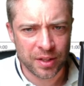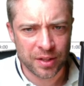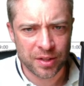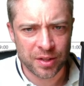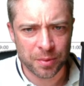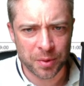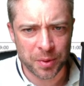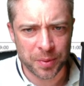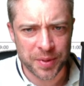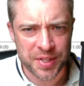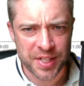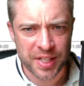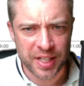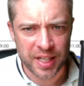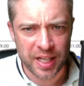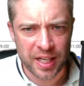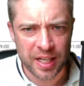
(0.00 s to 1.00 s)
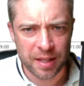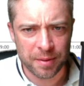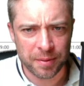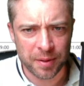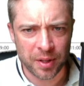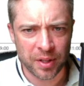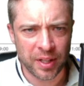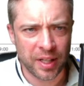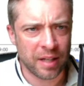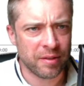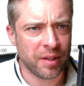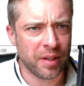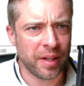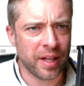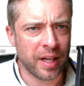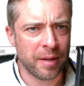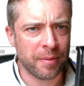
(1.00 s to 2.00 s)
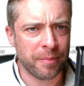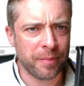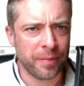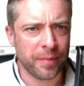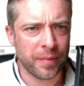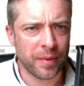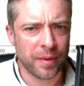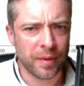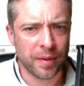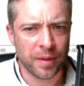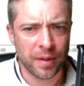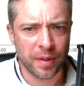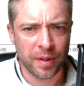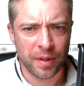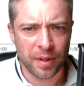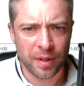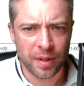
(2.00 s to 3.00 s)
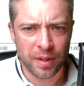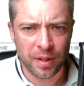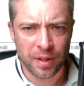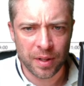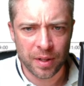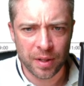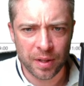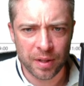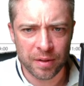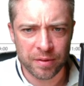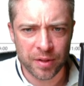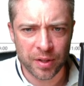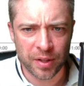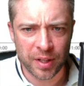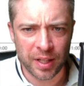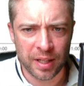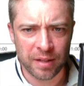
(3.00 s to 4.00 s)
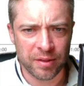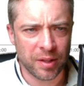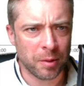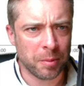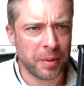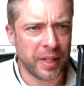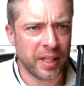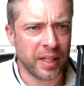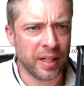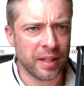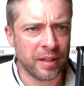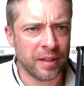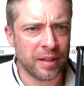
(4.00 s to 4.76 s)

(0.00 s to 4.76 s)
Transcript: So what do we see here? We've got a level there. We've got a level up here.